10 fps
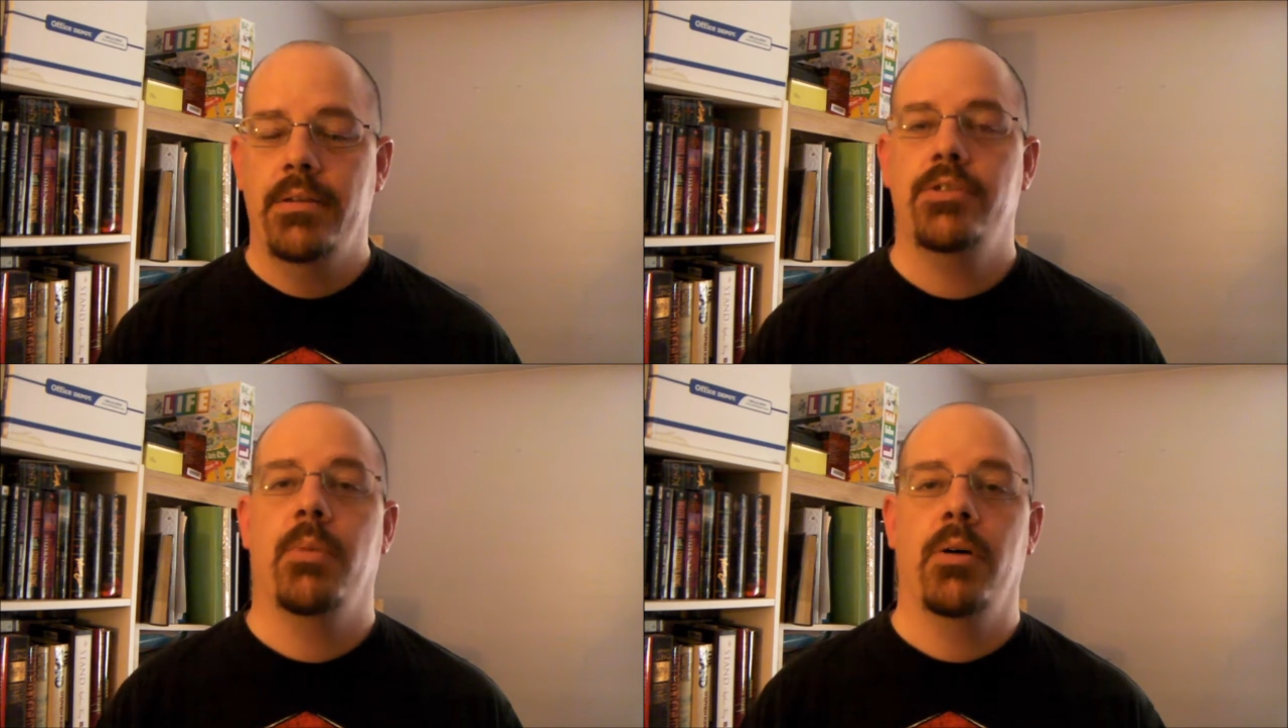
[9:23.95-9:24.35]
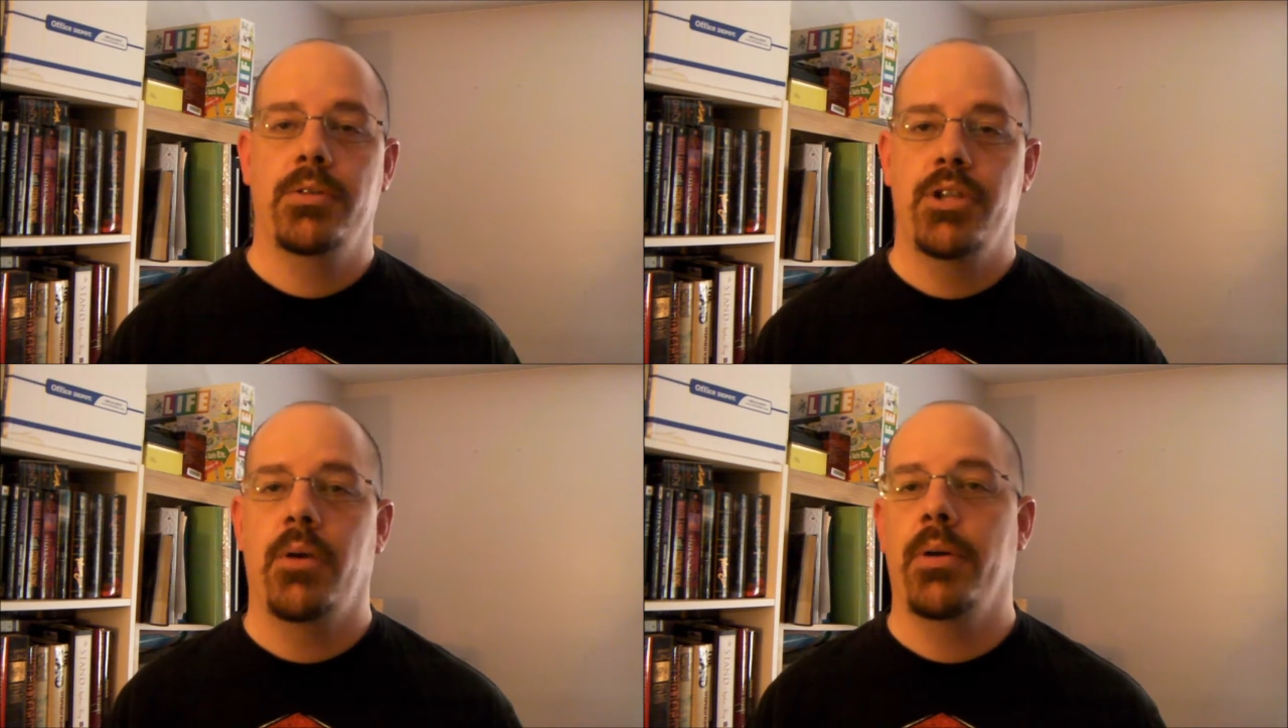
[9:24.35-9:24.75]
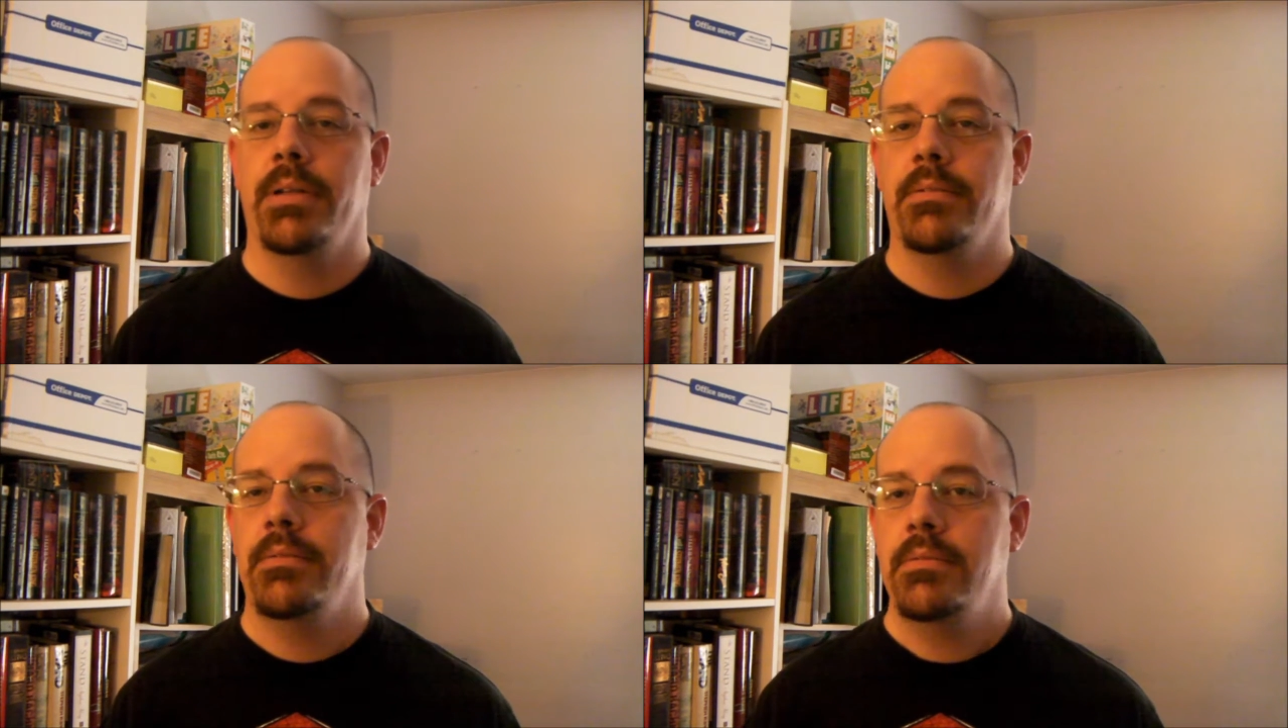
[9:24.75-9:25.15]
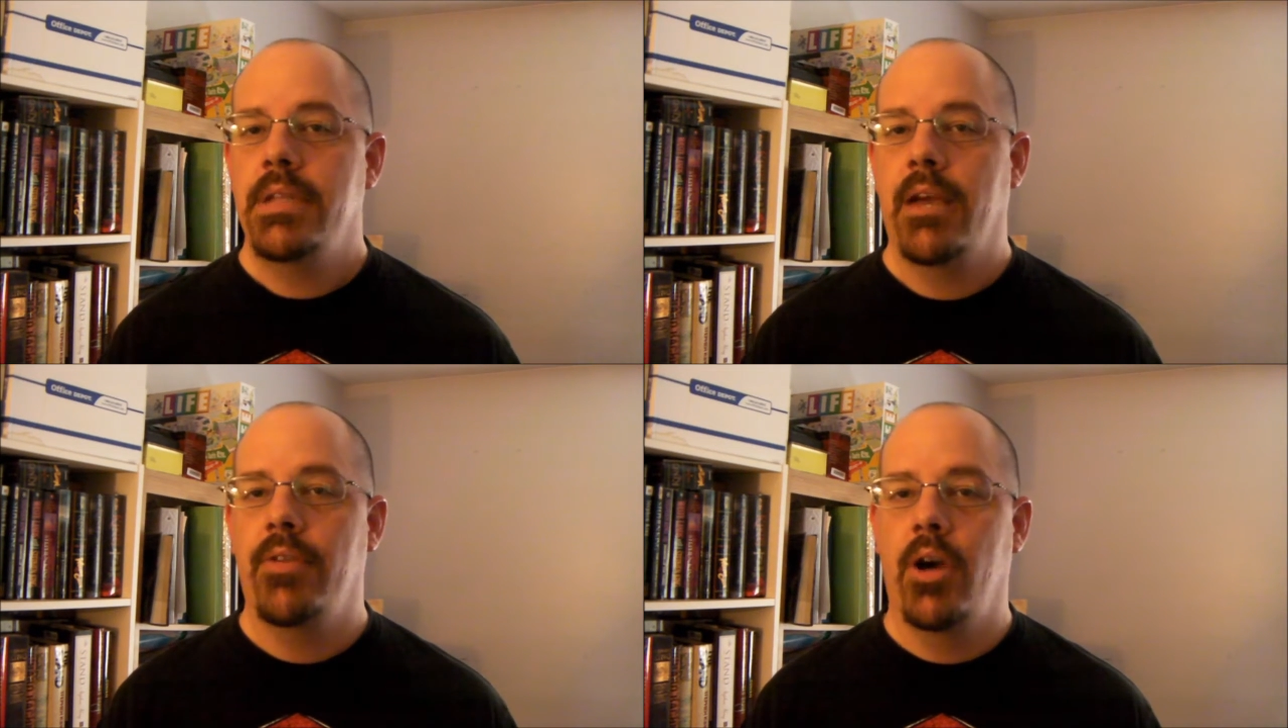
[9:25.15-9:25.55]
Samoa Joe and
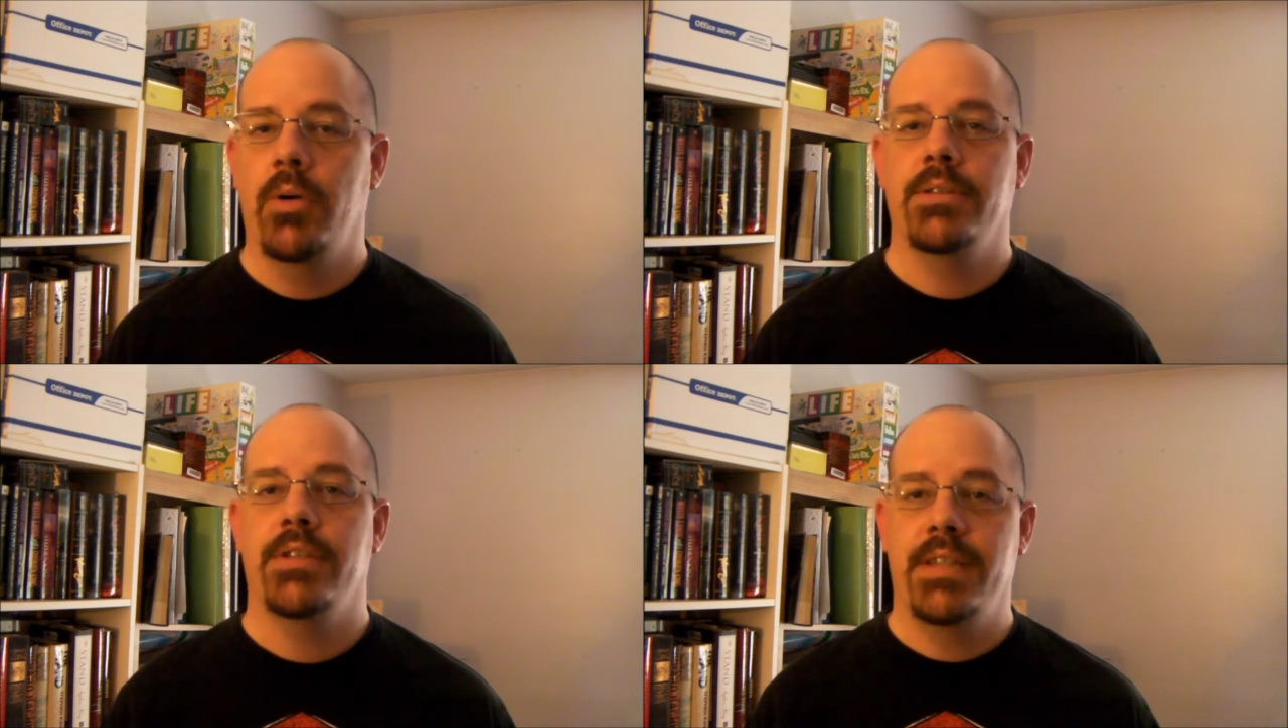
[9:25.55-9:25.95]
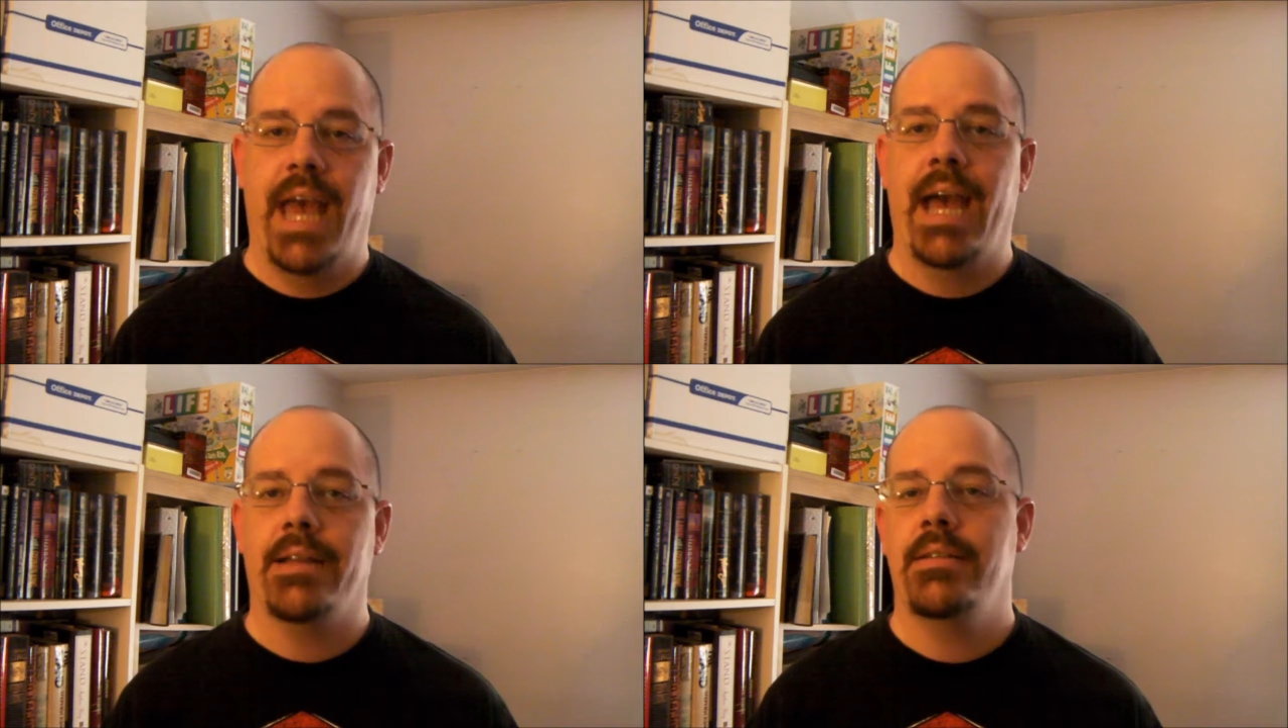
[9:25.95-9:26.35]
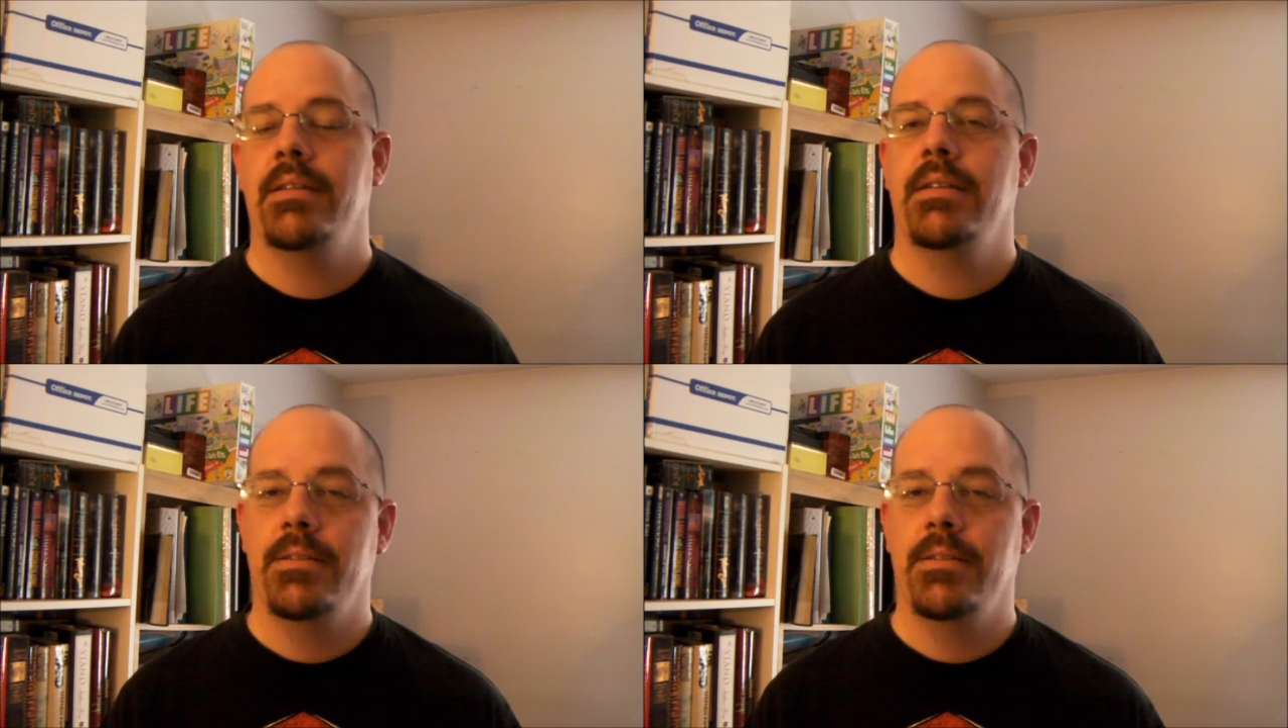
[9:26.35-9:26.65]
Kevin Owens attacked